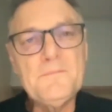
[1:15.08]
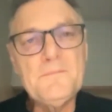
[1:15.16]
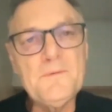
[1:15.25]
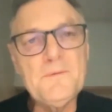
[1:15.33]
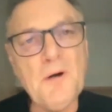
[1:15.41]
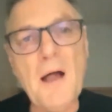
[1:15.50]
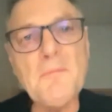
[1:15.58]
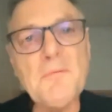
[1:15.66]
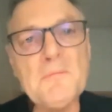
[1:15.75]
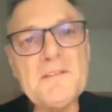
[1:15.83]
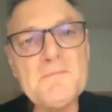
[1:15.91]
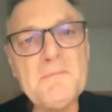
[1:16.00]
the
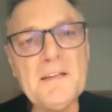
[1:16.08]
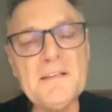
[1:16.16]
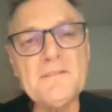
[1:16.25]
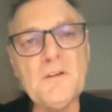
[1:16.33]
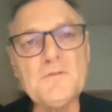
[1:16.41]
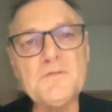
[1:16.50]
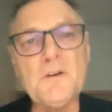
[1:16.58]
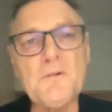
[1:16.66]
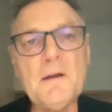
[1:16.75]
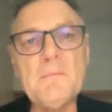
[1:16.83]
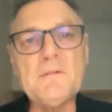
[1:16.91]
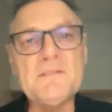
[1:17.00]
problem has been that those
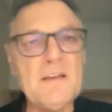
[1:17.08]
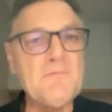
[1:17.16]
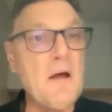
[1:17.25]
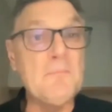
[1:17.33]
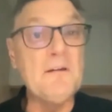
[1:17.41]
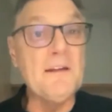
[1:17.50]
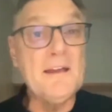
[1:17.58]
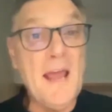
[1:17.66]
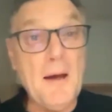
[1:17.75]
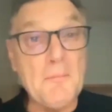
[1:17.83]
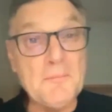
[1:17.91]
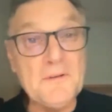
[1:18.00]
agreements have not been
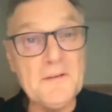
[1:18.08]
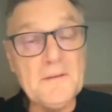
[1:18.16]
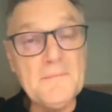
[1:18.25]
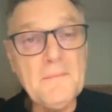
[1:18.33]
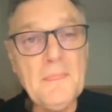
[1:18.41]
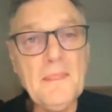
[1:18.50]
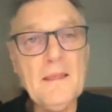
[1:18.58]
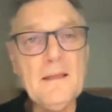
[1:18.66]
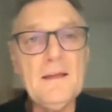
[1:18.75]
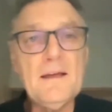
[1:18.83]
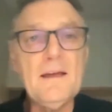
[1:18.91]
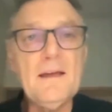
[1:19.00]
kept.
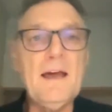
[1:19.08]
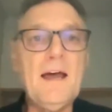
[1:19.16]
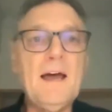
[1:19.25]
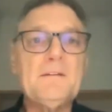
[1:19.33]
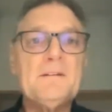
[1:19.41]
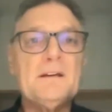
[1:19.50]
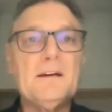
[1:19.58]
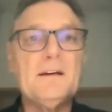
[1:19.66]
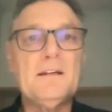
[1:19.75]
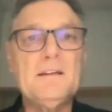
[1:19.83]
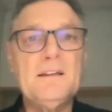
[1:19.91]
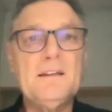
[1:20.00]
And
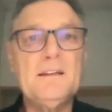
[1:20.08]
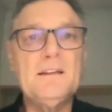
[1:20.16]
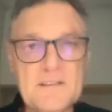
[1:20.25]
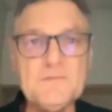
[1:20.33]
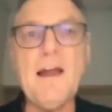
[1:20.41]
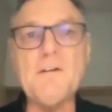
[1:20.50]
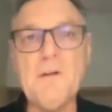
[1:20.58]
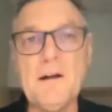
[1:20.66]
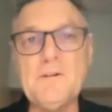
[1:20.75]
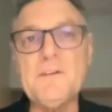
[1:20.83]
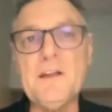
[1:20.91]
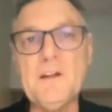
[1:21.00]
it's a track
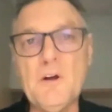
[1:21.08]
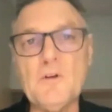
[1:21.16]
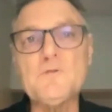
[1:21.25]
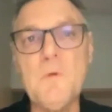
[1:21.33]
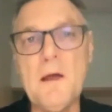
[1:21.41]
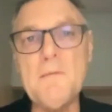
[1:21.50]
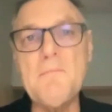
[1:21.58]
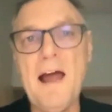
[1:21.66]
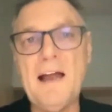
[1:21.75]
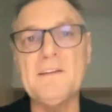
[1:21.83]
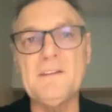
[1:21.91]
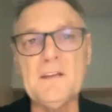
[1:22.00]
record that goes way
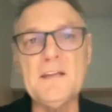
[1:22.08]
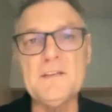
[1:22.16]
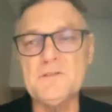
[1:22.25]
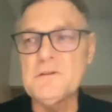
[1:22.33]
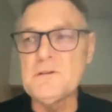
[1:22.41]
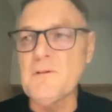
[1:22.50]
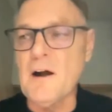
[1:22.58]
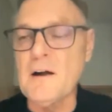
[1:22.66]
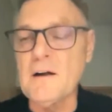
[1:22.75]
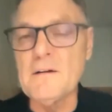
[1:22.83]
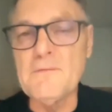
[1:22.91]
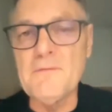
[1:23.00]
back in the history of
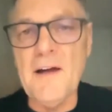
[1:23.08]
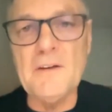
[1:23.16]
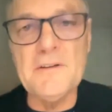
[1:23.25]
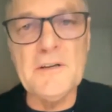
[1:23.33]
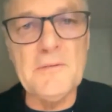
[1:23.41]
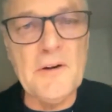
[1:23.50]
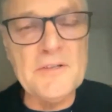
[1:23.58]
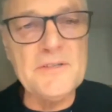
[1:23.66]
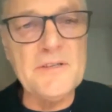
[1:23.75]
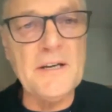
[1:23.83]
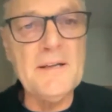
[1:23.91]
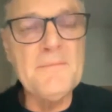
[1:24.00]
our founding of our
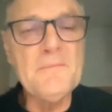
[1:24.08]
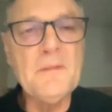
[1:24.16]
city.